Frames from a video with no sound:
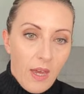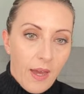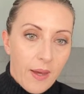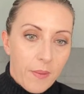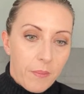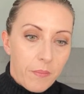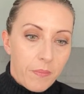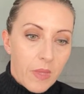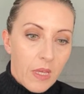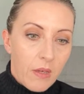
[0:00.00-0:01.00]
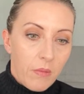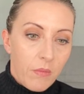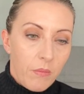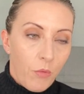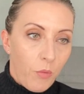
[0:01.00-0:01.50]

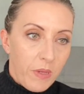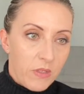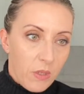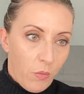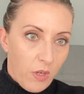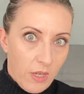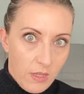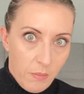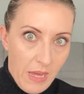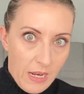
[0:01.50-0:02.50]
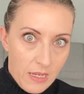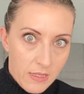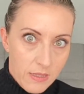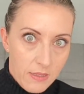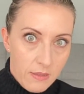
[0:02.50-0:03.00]
more building work at the
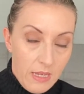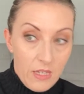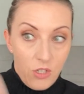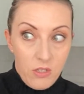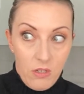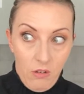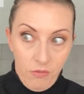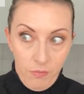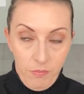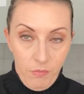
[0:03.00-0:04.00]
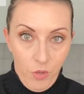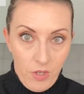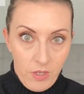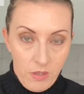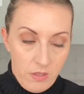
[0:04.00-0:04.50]
palace. He actually does a lot of
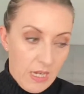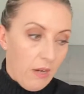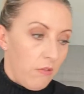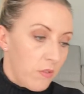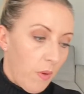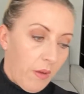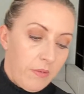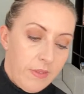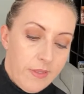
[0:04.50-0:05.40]
work at the tower as well.